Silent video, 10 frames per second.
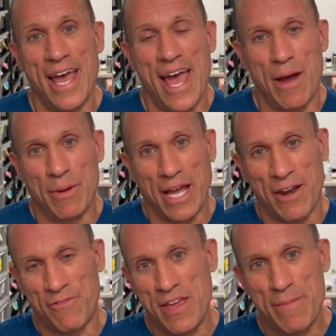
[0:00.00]
And we got a
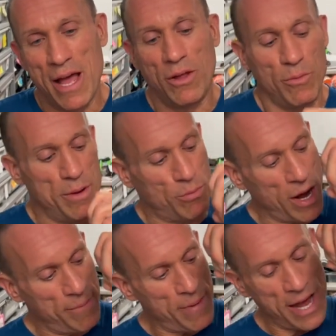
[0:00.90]
female, we
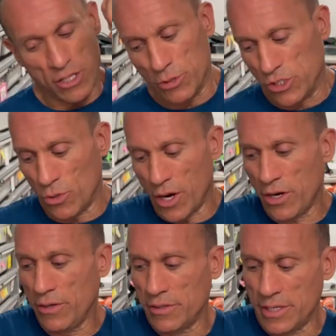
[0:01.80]
bred him back to his
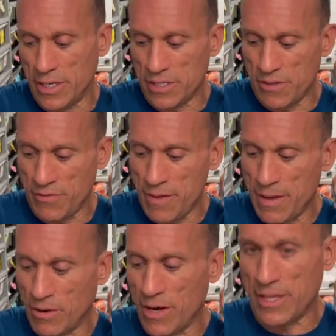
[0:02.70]
daughter. Here's the female right